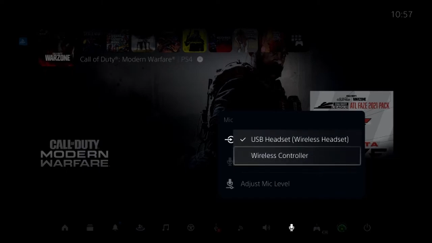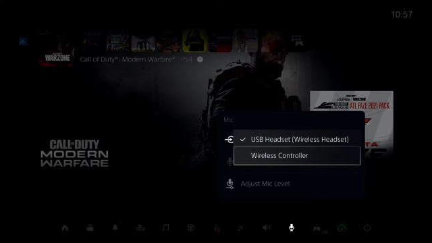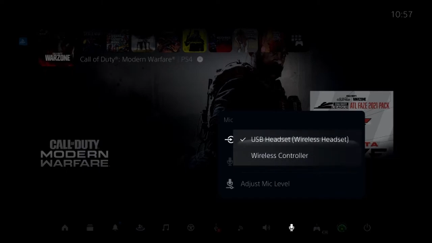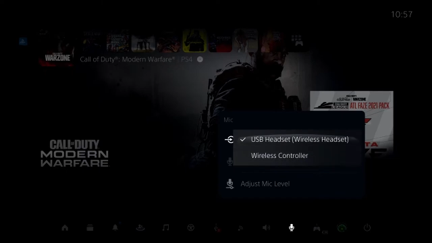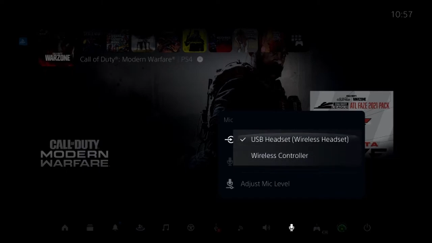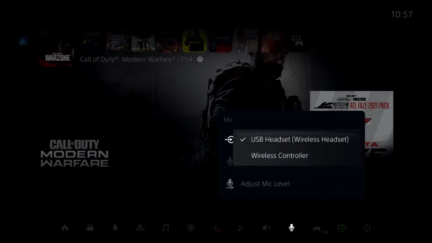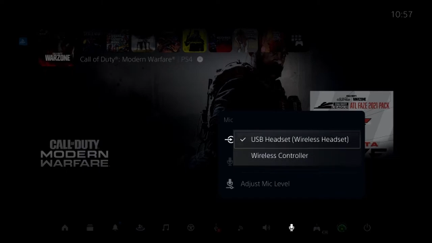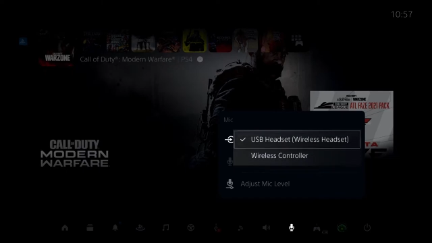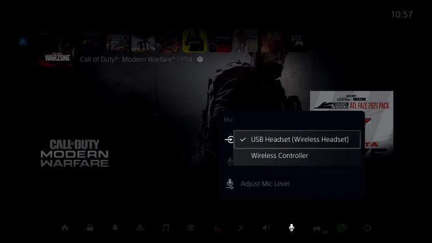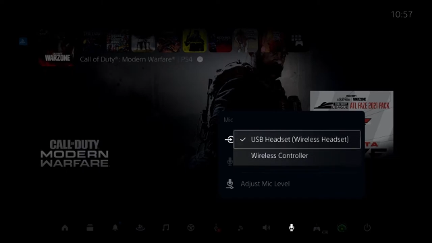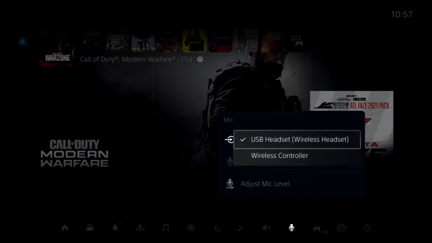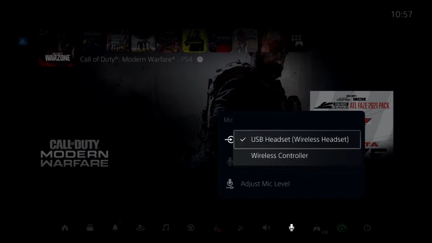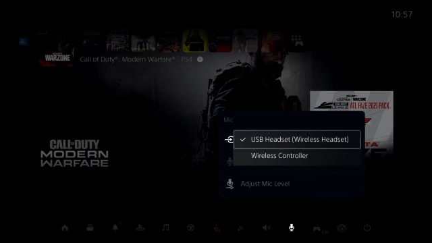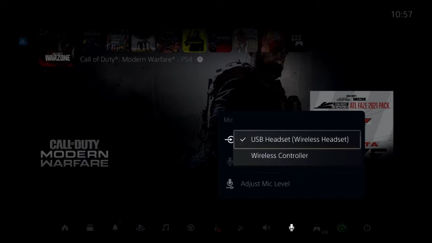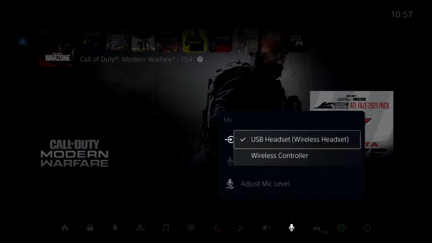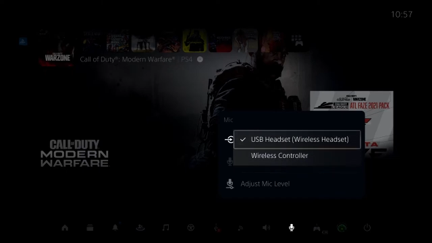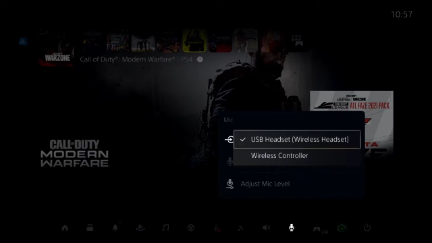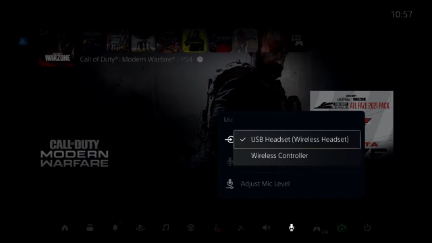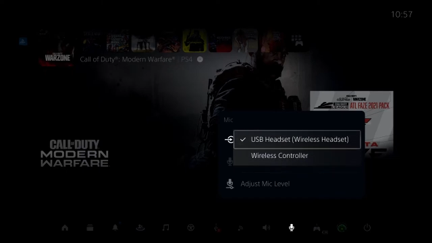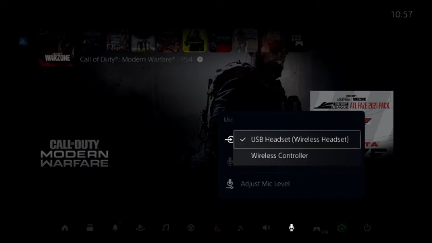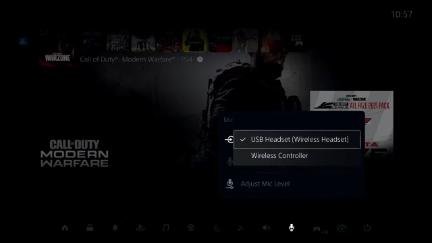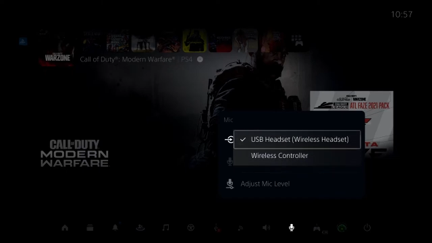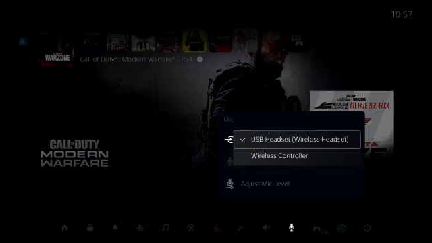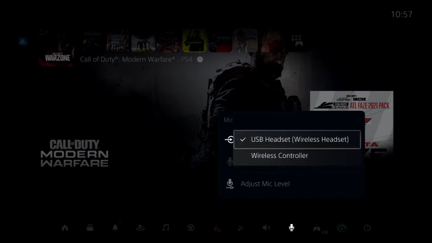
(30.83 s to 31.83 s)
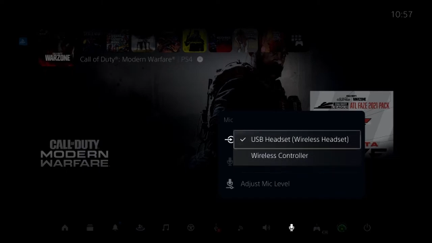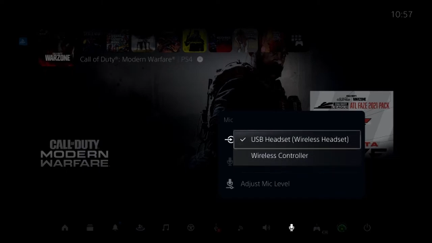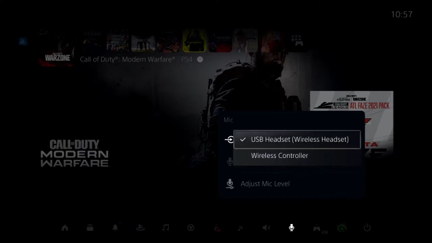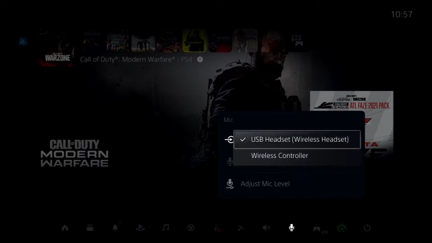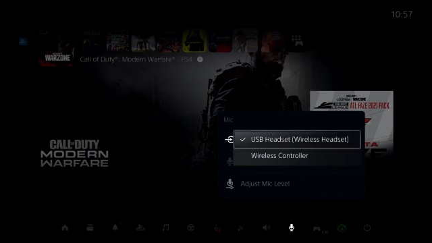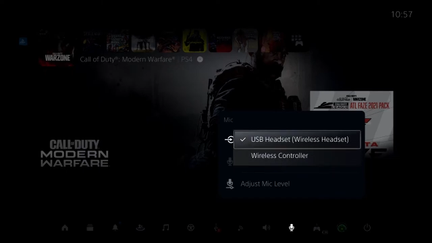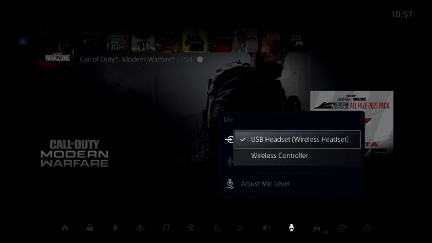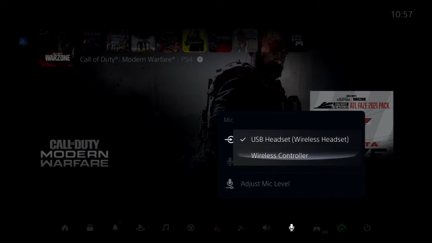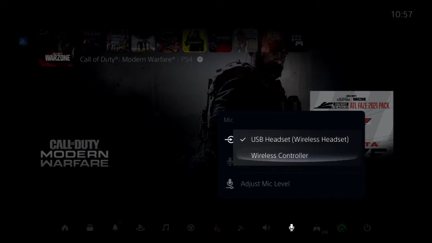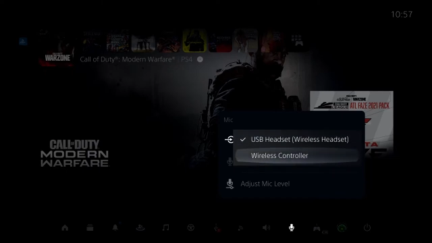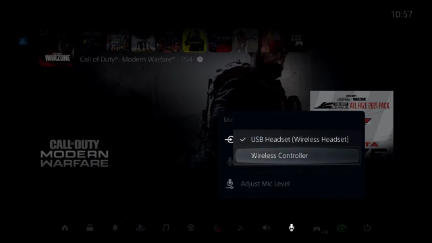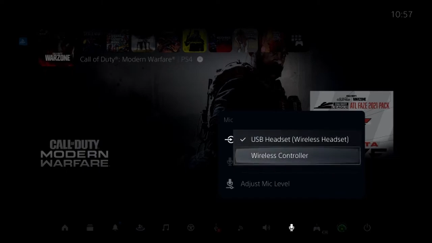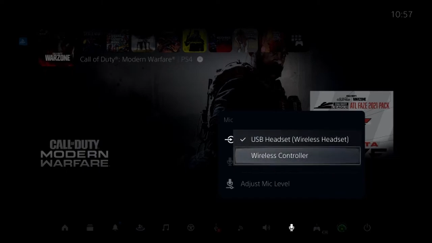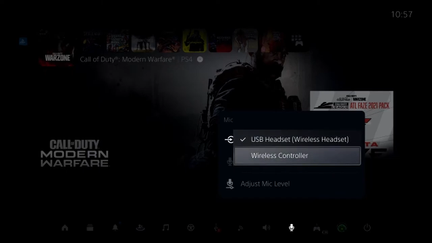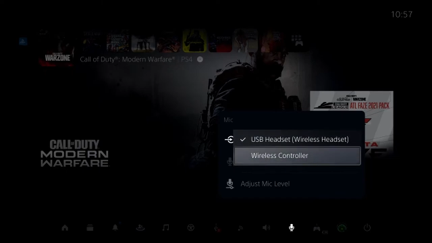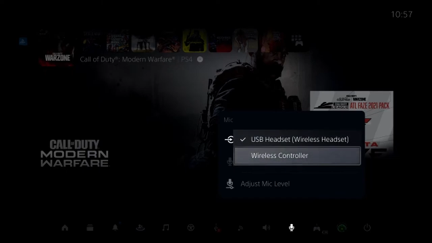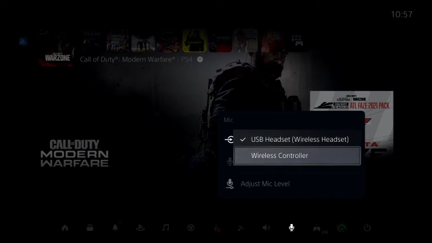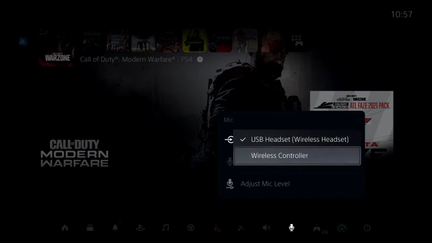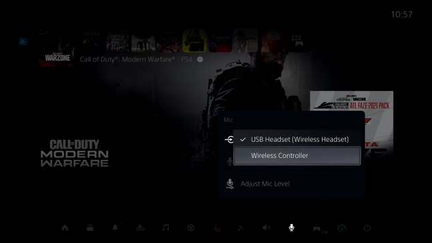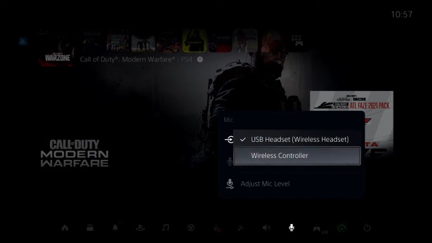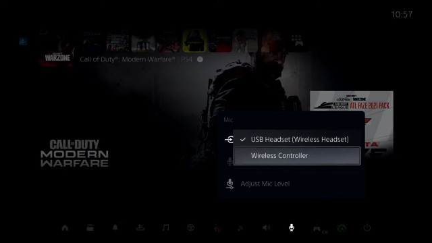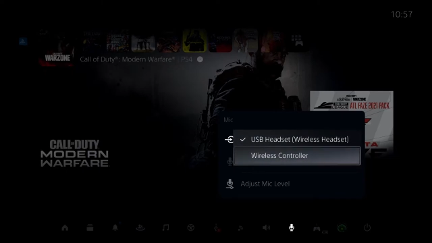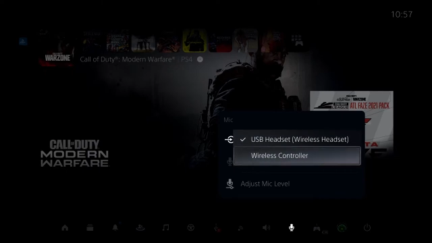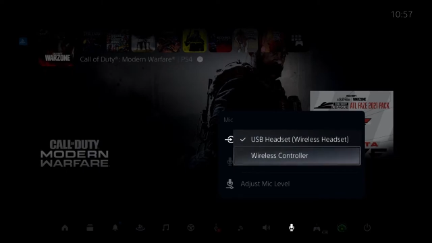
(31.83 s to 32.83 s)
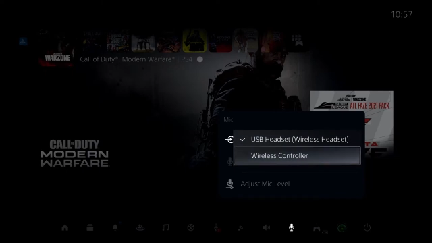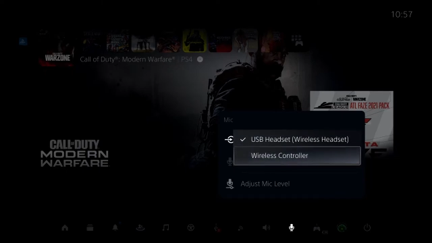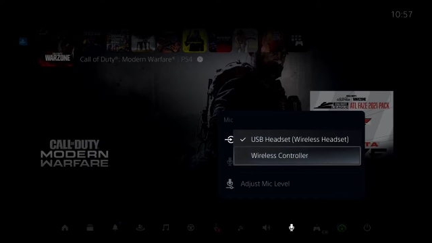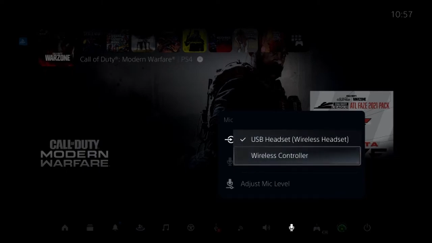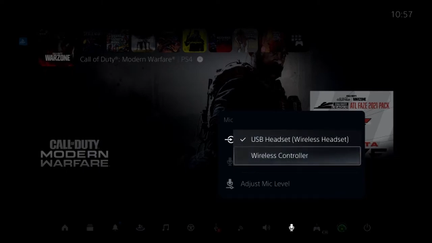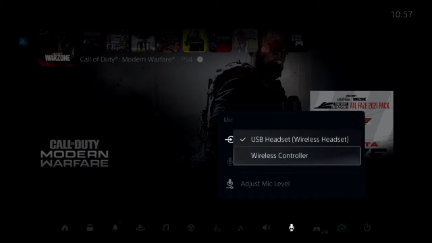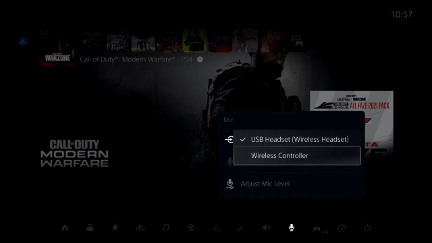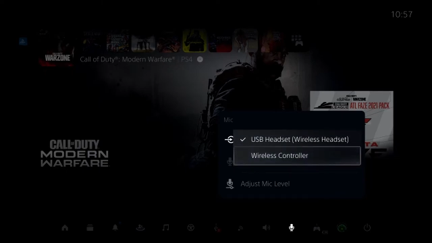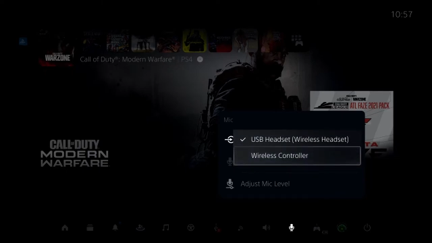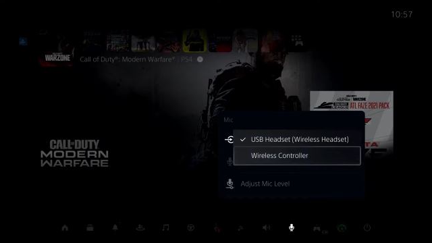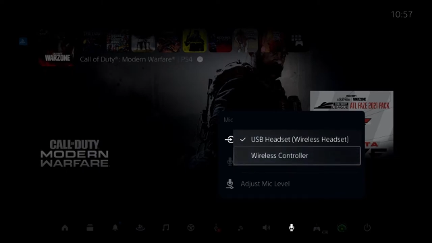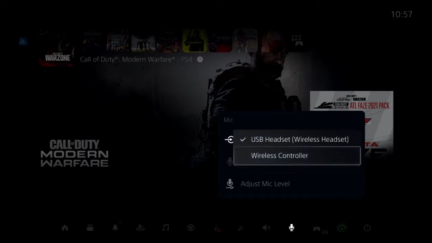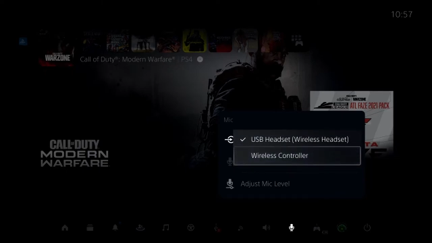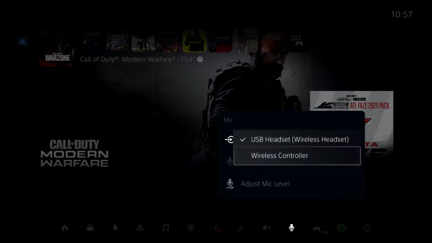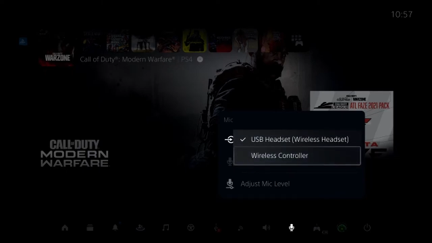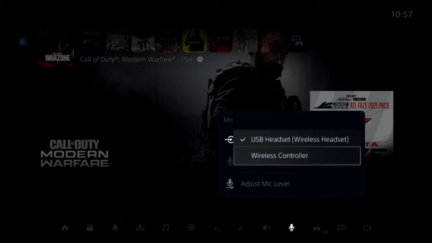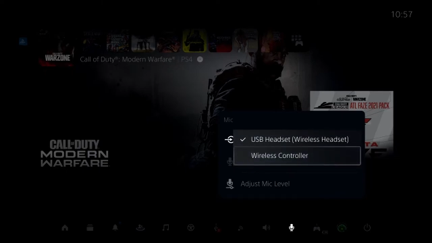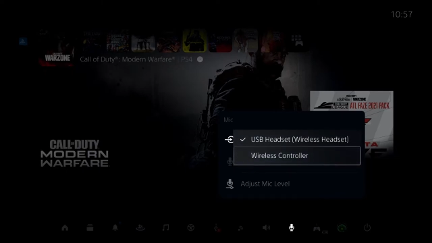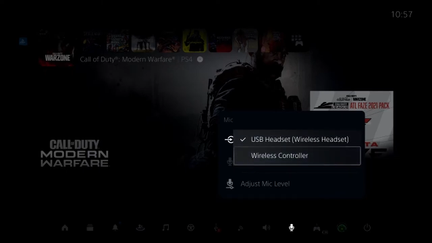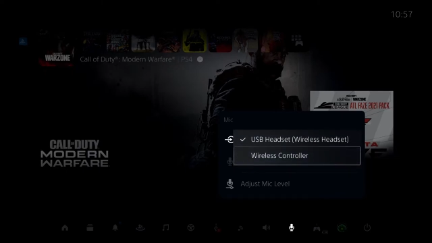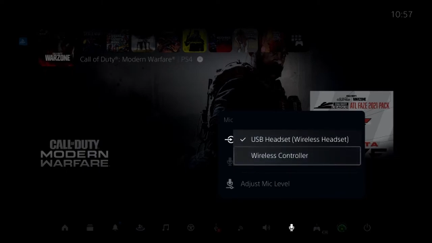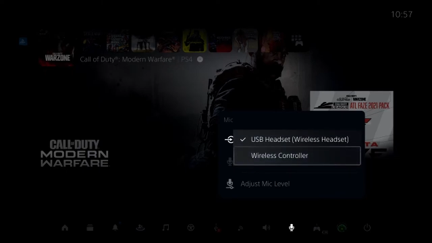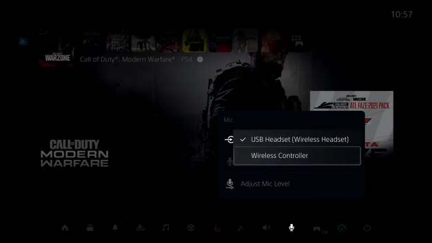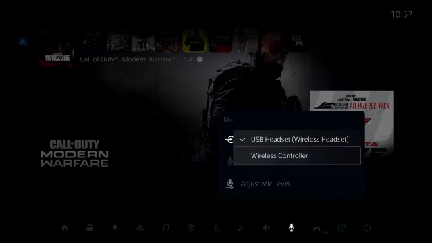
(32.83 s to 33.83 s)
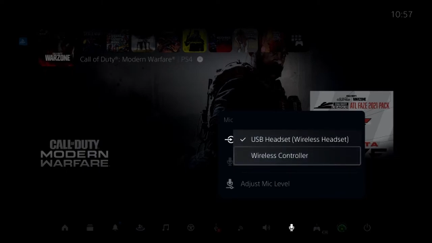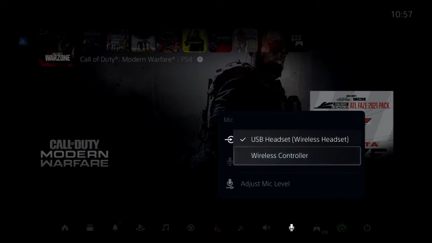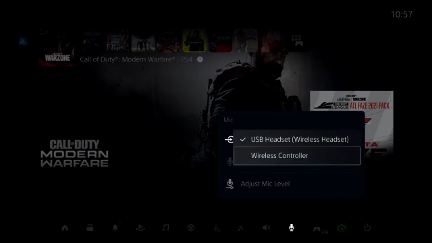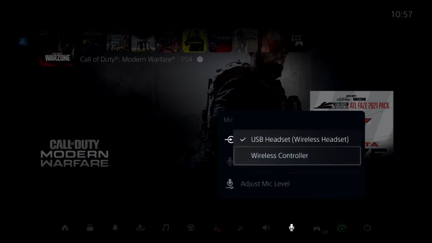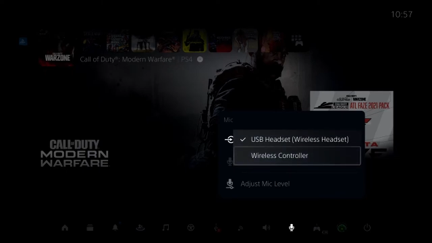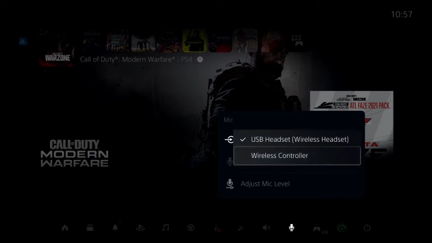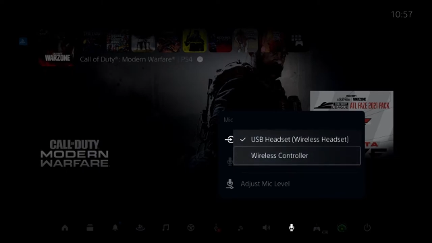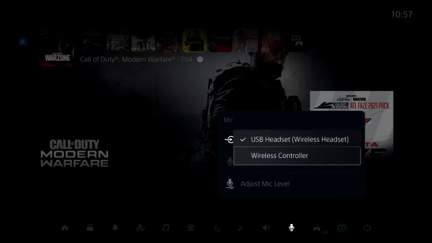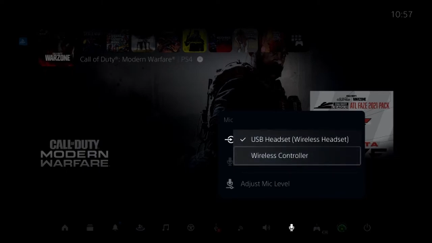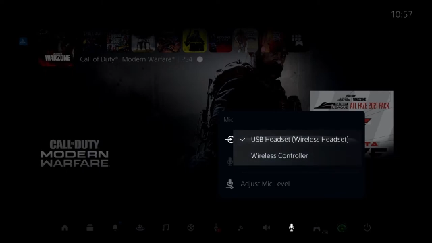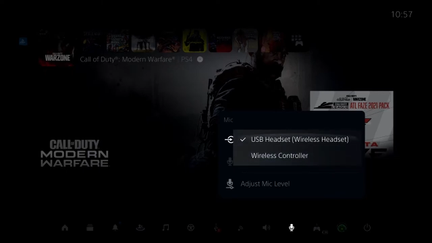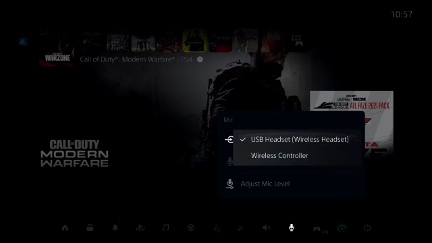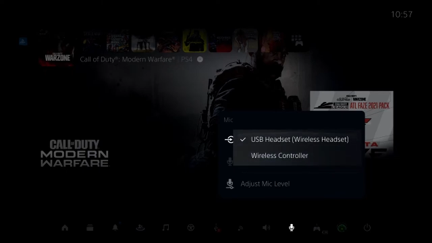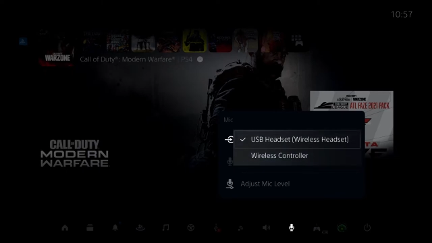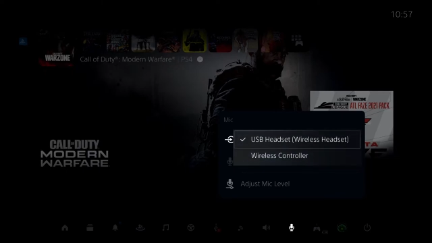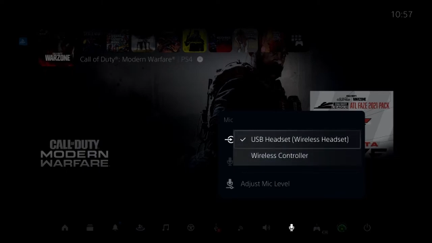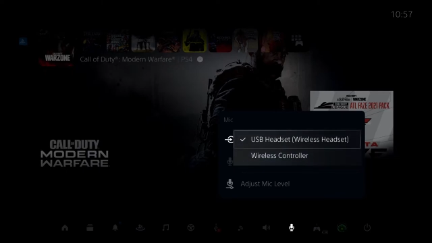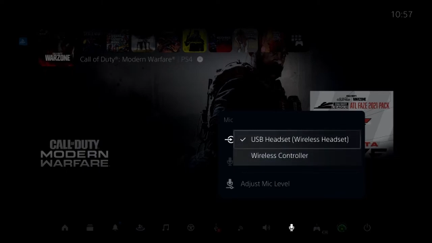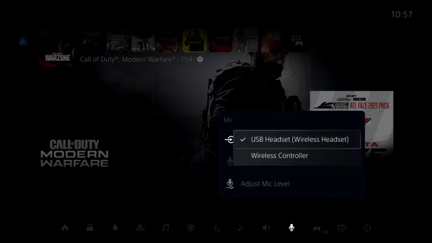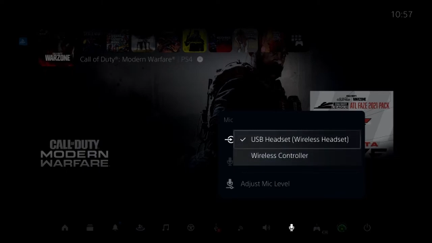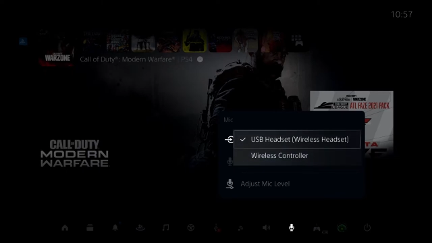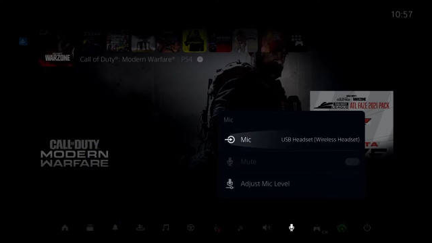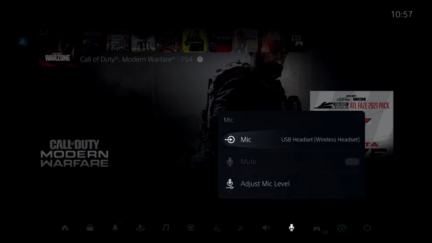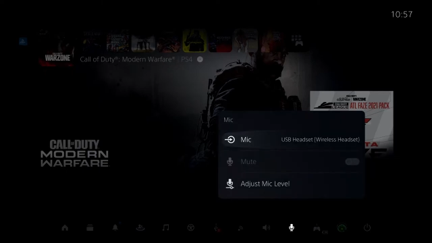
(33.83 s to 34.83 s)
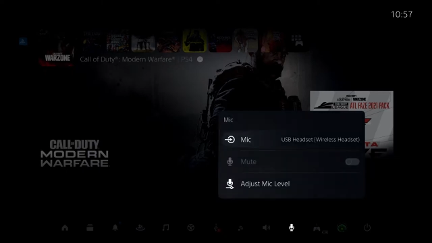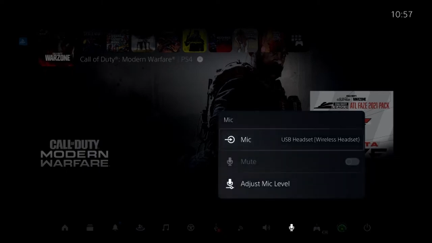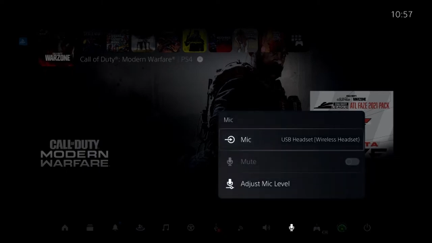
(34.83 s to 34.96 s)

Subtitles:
Nobody's mouth can be seen.